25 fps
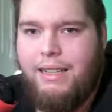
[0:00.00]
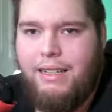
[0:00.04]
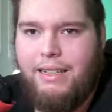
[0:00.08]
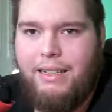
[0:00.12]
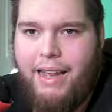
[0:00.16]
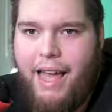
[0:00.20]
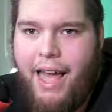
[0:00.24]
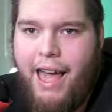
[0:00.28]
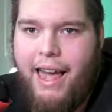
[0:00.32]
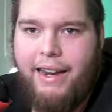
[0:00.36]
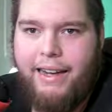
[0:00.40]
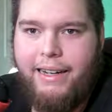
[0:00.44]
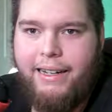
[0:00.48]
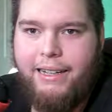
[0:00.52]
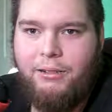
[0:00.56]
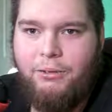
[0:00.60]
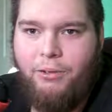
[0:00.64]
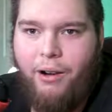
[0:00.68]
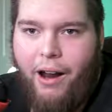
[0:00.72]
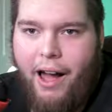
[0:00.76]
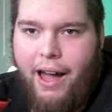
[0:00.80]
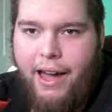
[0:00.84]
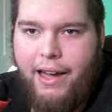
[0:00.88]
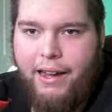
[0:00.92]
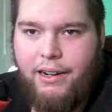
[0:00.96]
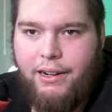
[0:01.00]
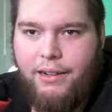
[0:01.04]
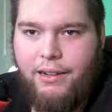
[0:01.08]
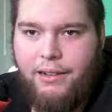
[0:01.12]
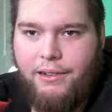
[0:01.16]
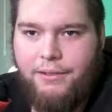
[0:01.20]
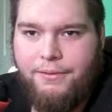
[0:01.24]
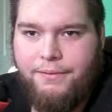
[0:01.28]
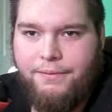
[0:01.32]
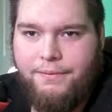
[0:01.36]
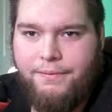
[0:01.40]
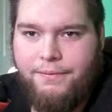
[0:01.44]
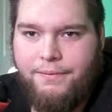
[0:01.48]
Danny Ryder
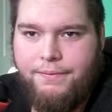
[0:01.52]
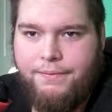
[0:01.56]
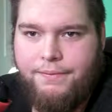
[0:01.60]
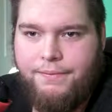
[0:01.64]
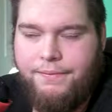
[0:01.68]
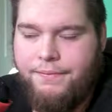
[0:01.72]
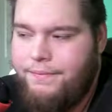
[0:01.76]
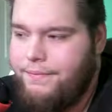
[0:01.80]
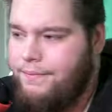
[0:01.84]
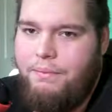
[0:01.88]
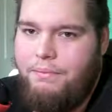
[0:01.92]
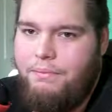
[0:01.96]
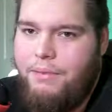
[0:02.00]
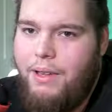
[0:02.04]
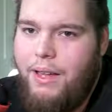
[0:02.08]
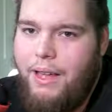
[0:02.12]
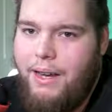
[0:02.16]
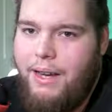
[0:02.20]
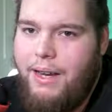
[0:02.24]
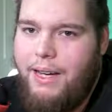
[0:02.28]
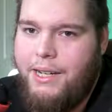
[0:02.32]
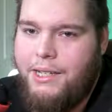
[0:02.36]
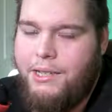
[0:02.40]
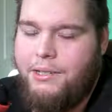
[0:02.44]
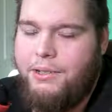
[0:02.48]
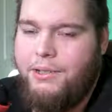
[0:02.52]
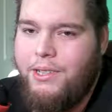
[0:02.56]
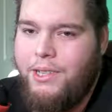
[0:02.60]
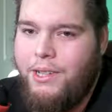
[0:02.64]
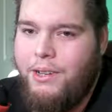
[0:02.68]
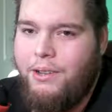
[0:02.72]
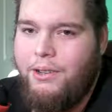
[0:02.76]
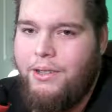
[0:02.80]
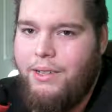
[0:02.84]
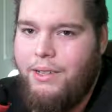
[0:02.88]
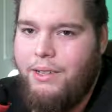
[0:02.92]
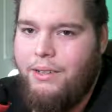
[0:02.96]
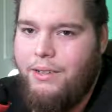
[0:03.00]
initials
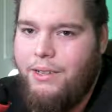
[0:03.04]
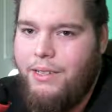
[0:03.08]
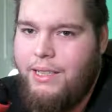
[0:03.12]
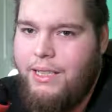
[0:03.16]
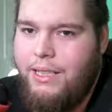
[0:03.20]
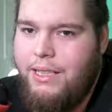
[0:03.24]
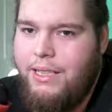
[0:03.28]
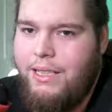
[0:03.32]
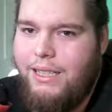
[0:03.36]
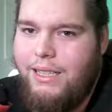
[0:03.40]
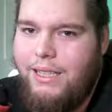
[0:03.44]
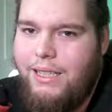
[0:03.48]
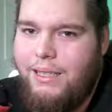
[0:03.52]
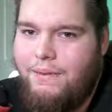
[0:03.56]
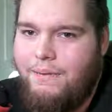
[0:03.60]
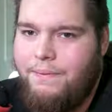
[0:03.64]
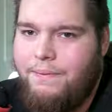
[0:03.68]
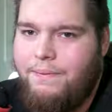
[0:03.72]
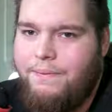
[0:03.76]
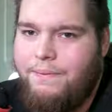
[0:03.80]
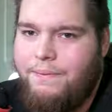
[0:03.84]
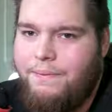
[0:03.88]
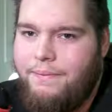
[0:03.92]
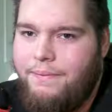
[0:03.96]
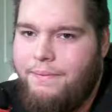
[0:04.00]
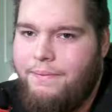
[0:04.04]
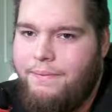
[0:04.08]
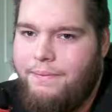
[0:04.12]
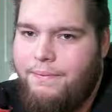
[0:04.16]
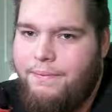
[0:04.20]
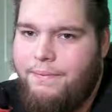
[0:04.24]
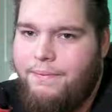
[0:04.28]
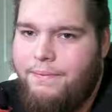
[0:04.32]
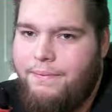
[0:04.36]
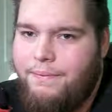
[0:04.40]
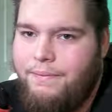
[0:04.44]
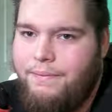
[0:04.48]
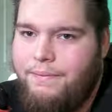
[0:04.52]
on his
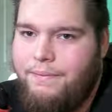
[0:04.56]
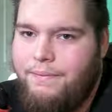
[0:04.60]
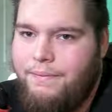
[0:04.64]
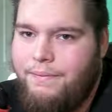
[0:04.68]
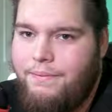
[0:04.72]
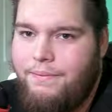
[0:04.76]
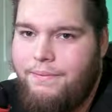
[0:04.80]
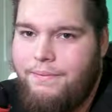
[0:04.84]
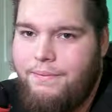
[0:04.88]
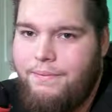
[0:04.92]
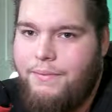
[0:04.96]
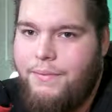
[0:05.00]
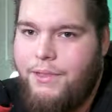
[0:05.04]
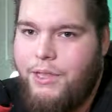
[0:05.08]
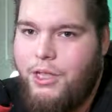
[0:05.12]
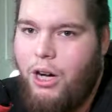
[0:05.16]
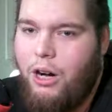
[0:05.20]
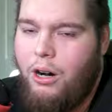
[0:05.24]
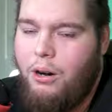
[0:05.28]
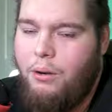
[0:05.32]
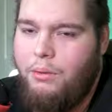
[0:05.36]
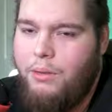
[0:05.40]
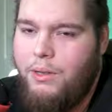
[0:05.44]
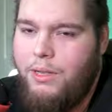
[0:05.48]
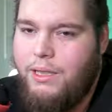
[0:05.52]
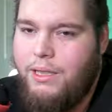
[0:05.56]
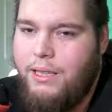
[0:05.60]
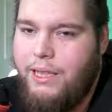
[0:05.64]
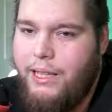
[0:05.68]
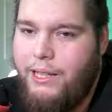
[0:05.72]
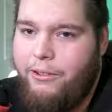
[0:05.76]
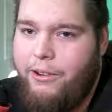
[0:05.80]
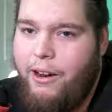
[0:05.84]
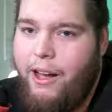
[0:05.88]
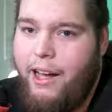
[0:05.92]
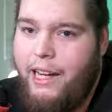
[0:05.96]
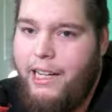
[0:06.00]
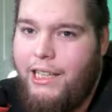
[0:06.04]
shirt was
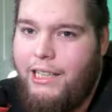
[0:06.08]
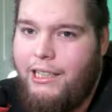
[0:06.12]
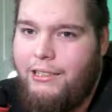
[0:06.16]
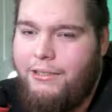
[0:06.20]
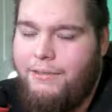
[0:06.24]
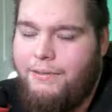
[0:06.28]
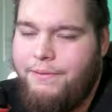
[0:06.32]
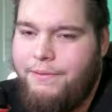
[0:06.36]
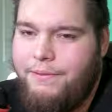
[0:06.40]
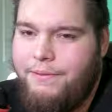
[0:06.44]
D Rider.